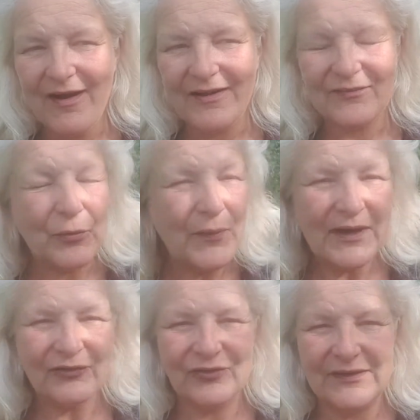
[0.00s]
I don't
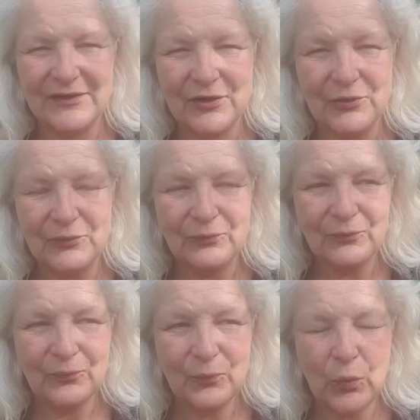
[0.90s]
actually know
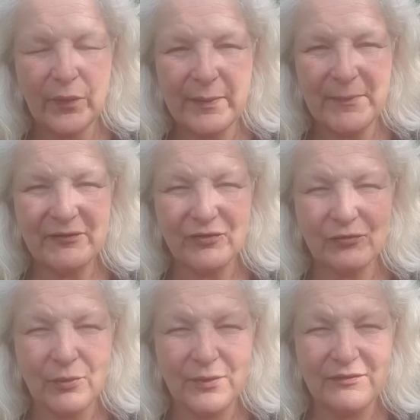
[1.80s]
what they're meant to
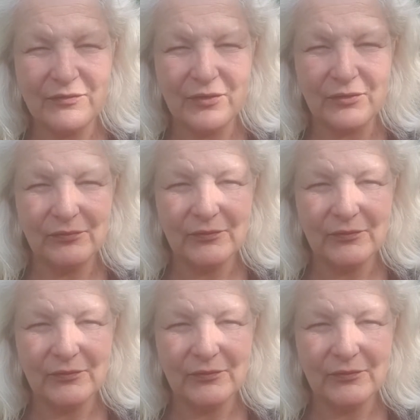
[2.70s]
grow into.